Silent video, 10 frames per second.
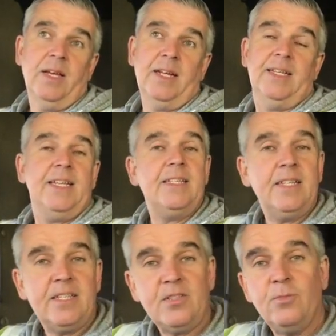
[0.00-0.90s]
At least
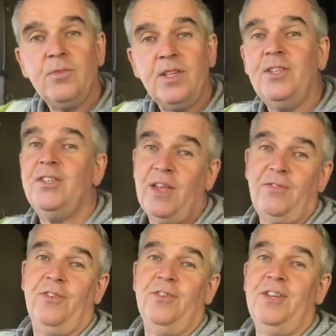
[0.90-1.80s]
it's something
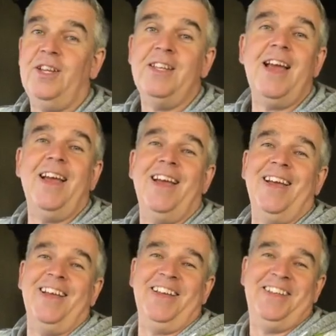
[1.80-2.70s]
different, and it
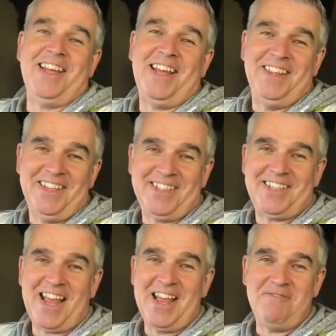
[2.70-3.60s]
ain't the
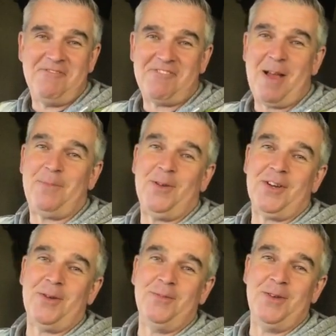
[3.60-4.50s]
same crap
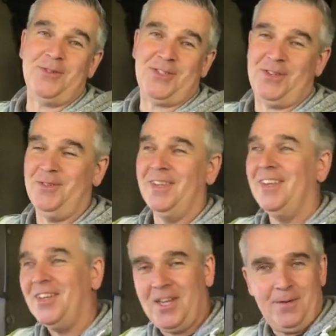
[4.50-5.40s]
like I'm used to
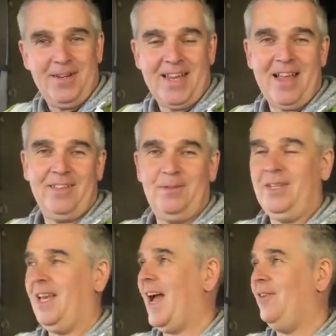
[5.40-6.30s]
going down
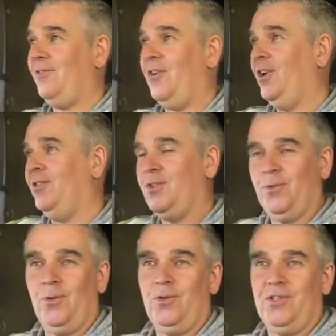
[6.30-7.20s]
the A5
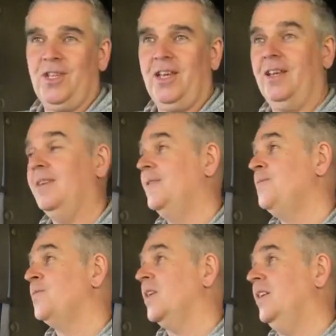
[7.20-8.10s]
towards
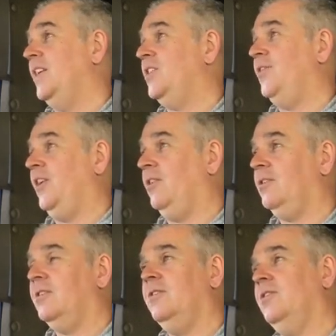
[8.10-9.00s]

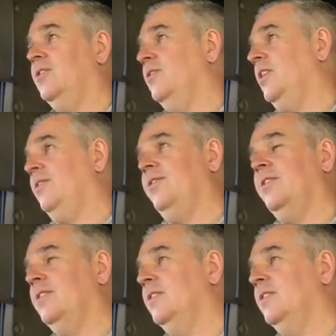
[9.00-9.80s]
Lichfield. Good grief.